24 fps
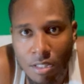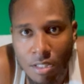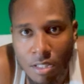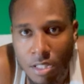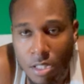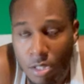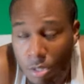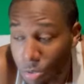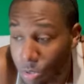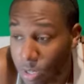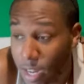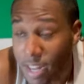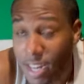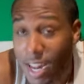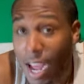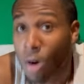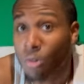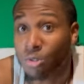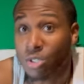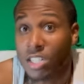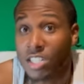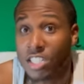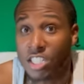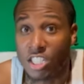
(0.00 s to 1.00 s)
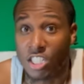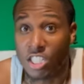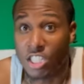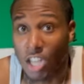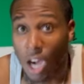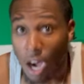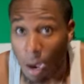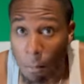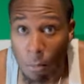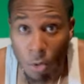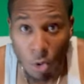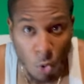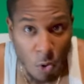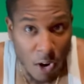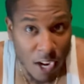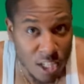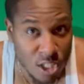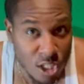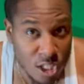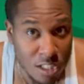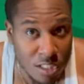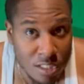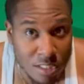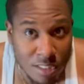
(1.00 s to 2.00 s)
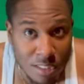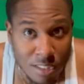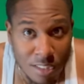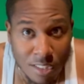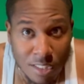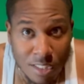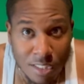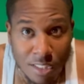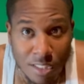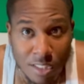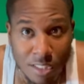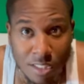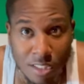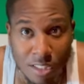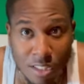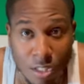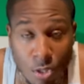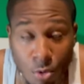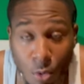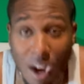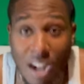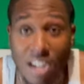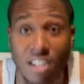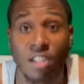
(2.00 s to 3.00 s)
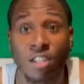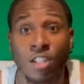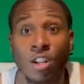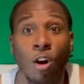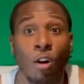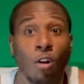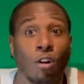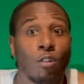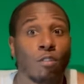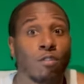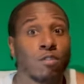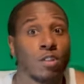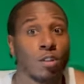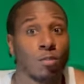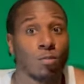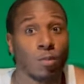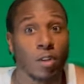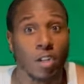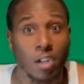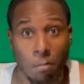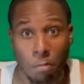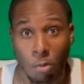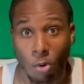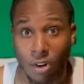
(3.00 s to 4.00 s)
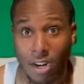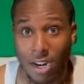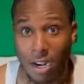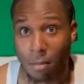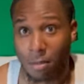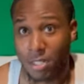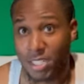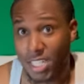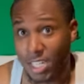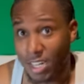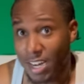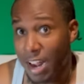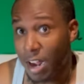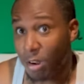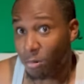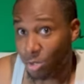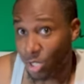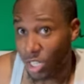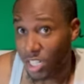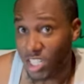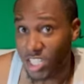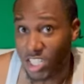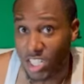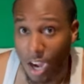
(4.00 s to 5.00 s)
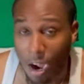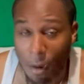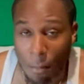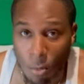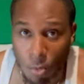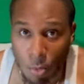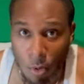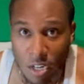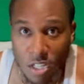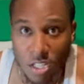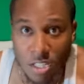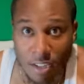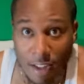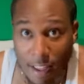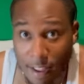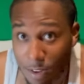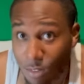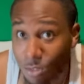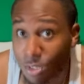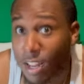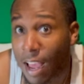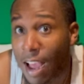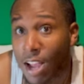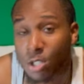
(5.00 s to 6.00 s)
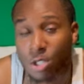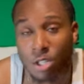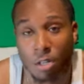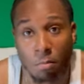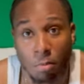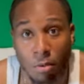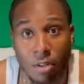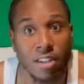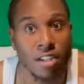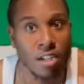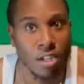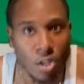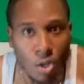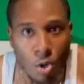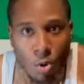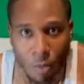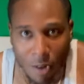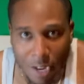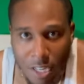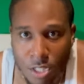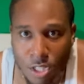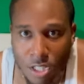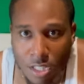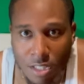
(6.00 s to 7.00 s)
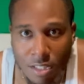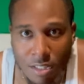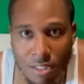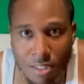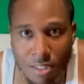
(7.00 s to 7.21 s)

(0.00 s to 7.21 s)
You think that was a dumb question? You had the nerve to really point out and say that was a dumb question? It was actually a pretty good question.